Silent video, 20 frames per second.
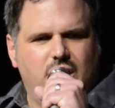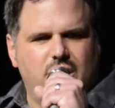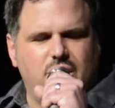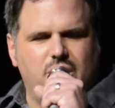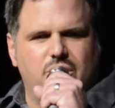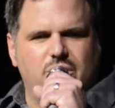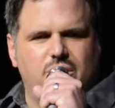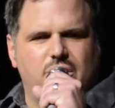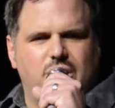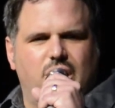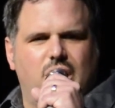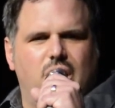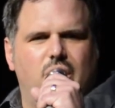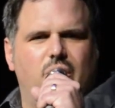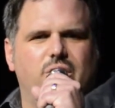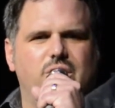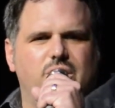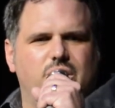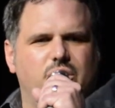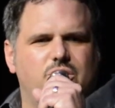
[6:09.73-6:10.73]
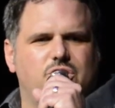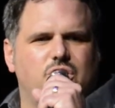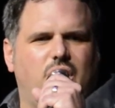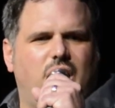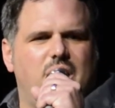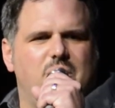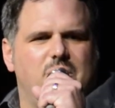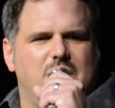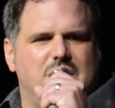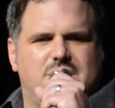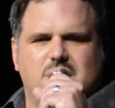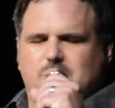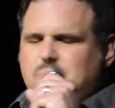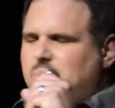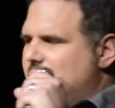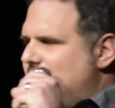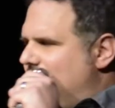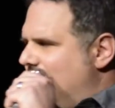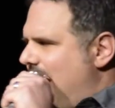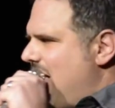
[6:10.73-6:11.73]
You try and be
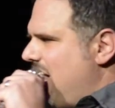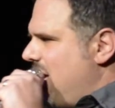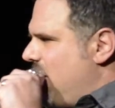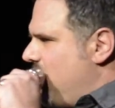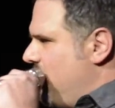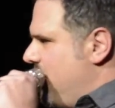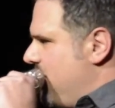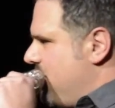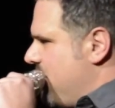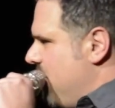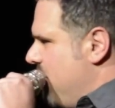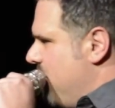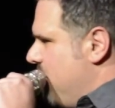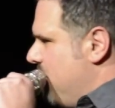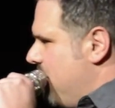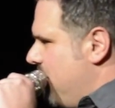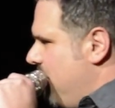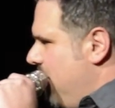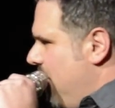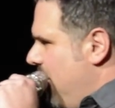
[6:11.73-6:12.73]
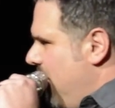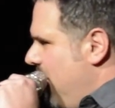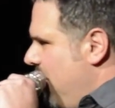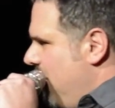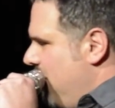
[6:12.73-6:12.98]
diplomatic with them,